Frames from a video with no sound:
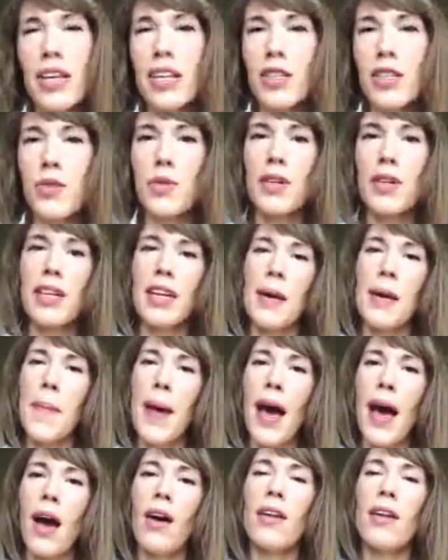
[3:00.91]
is really
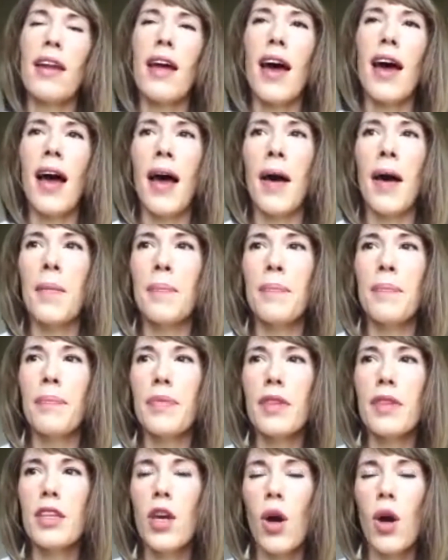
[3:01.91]
about
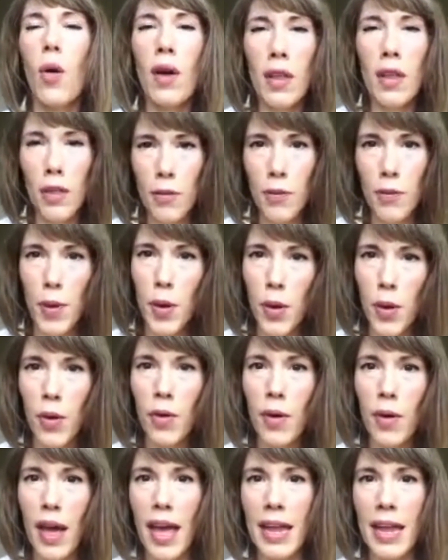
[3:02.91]
going through
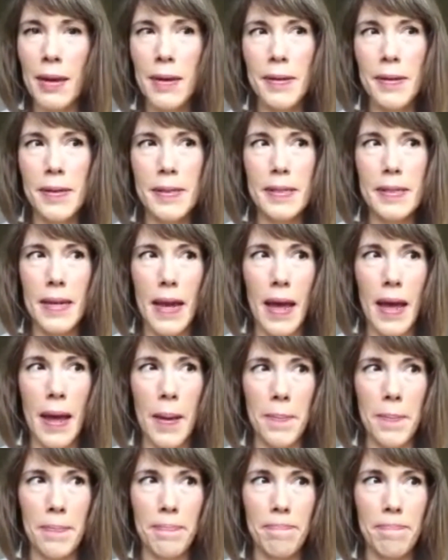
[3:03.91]
and
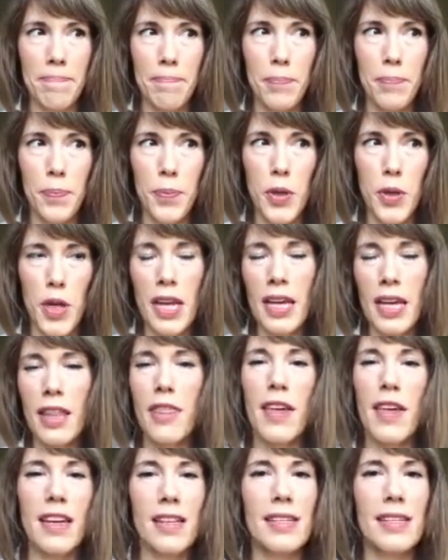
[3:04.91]
putting
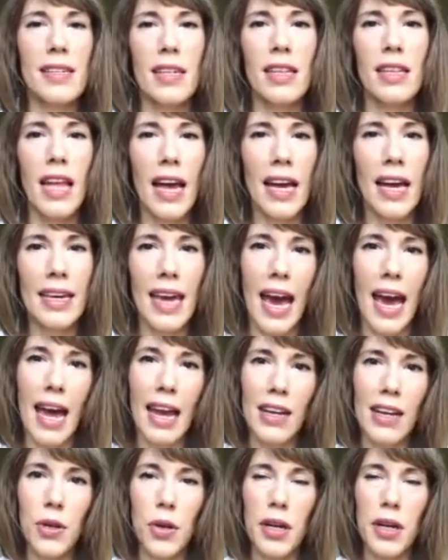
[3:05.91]
things into like
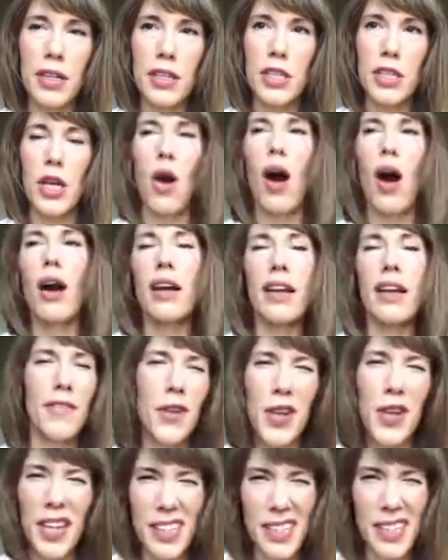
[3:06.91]
categories. So I'll give you an
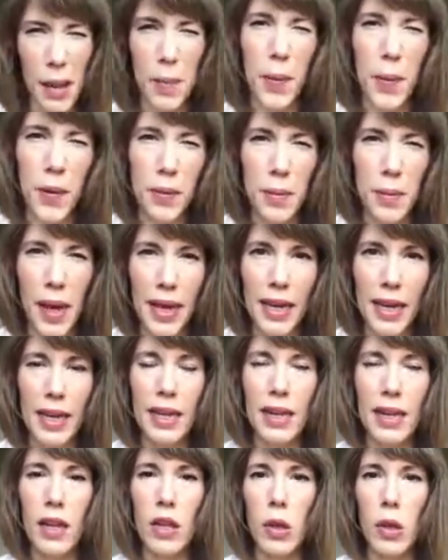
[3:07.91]
example to make it
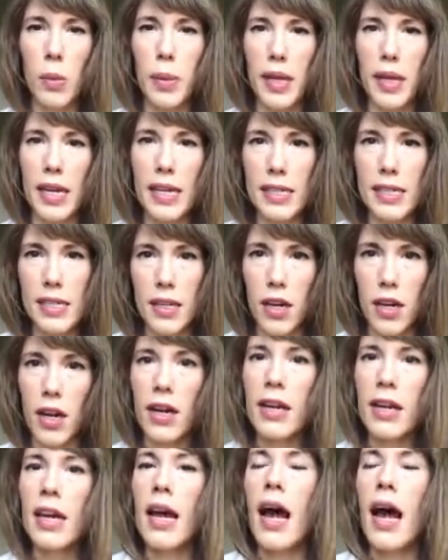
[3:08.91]
a little bit easier.
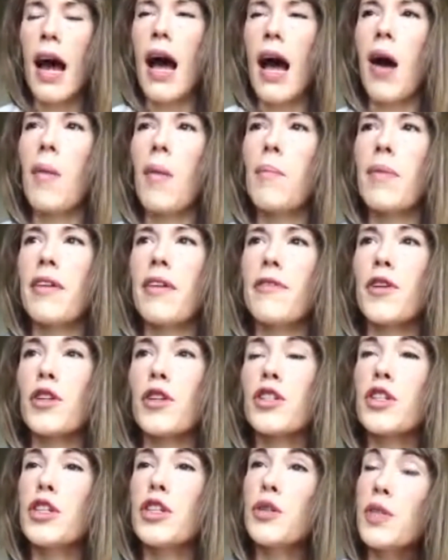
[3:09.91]
If you're
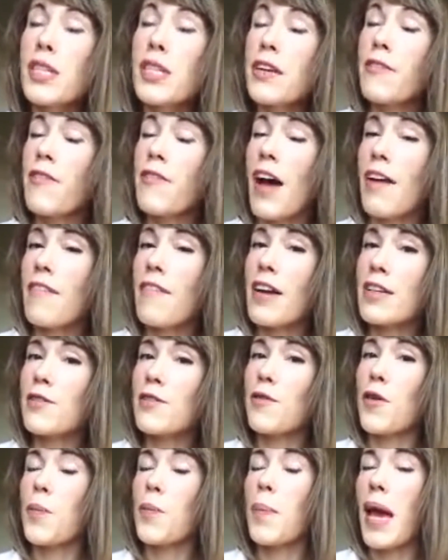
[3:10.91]
using 5S
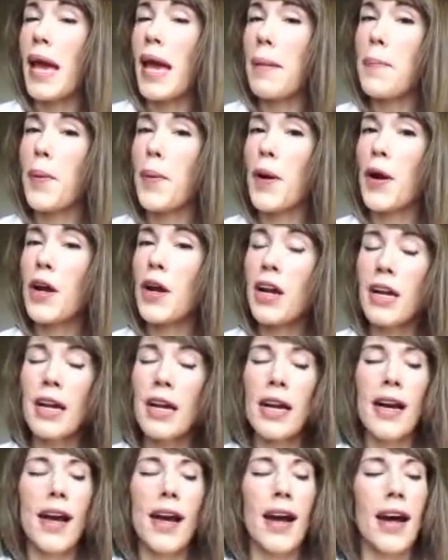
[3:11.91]
for paper,
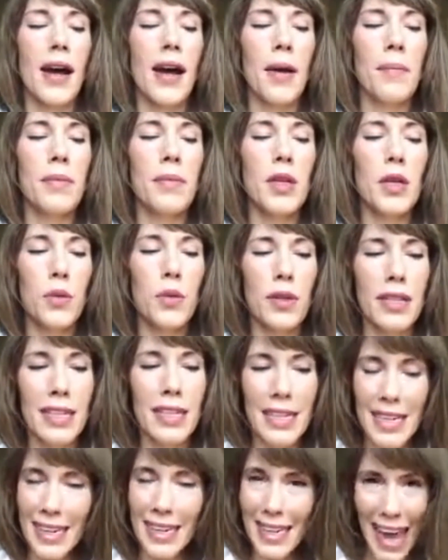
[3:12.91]
you would
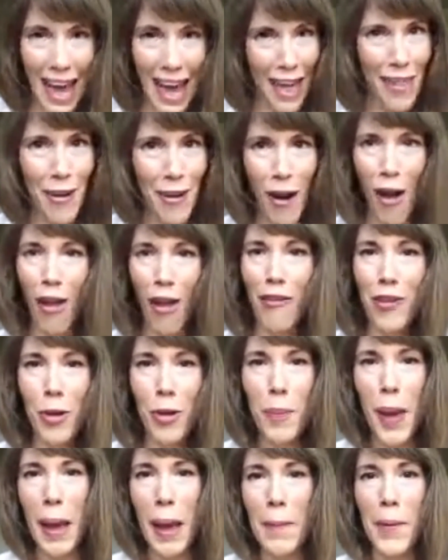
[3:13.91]
gather all of your
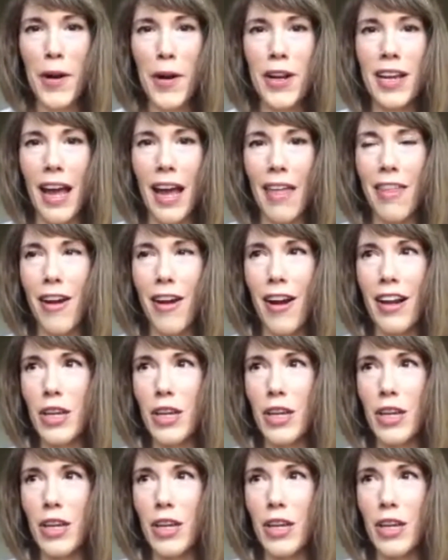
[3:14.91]
paper together.